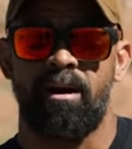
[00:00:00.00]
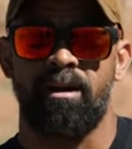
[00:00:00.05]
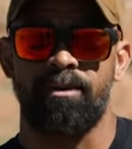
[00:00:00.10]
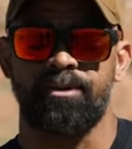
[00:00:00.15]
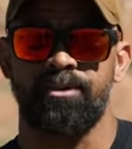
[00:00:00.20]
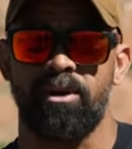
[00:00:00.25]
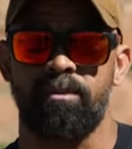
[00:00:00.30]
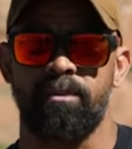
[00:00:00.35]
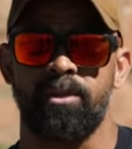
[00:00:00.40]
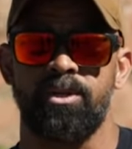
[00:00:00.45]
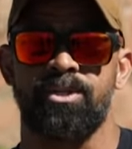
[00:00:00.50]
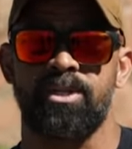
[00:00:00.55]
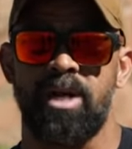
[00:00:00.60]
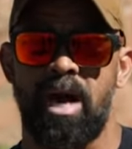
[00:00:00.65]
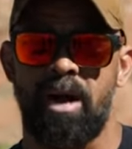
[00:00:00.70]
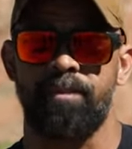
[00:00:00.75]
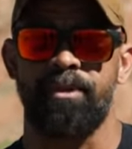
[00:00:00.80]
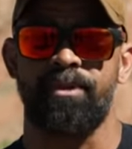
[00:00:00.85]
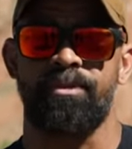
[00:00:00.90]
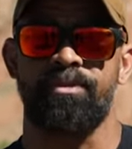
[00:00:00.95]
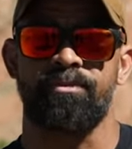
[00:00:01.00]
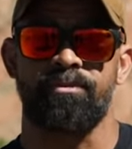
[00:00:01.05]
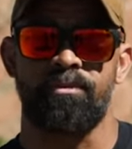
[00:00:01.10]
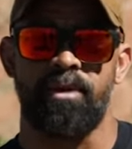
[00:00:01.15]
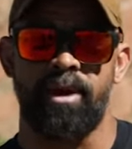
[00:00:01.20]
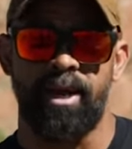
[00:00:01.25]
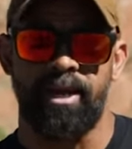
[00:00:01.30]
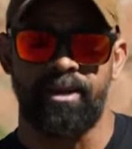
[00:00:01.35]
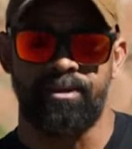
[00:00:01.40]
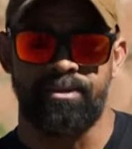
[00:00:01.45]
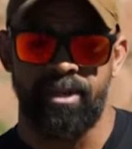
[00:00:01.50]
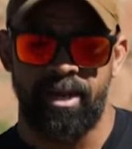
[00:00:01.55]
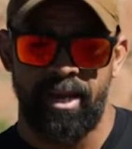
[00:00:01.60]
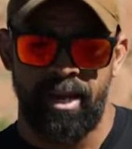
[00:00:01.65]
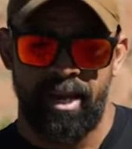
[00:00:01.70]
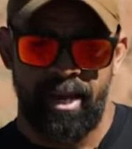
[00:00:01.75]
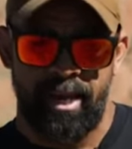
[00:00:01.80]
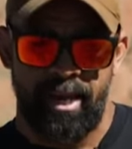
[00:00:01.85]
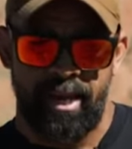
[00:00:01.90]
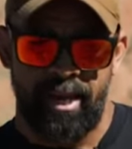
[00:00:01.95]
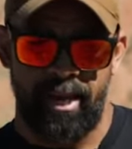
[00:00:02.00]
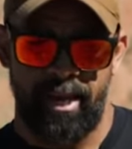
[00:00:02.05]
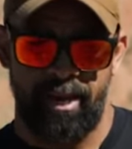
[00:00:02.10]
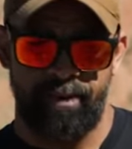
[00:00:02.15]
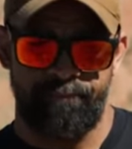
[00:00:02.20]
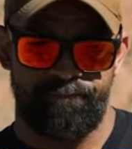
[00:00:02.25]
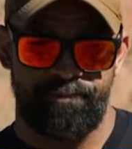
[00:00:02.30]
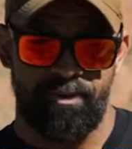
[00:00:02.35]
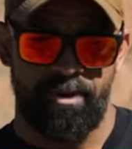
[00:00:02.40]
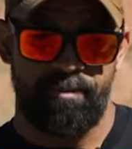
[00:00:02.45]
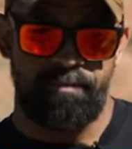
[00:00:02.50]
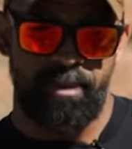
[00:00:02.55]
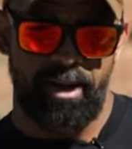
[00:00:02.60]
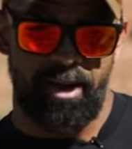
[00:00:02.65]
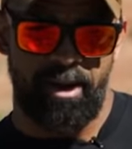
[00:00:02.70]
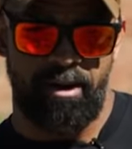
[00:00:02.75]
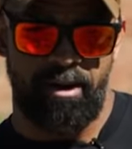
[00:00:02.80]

on some of those common threads and from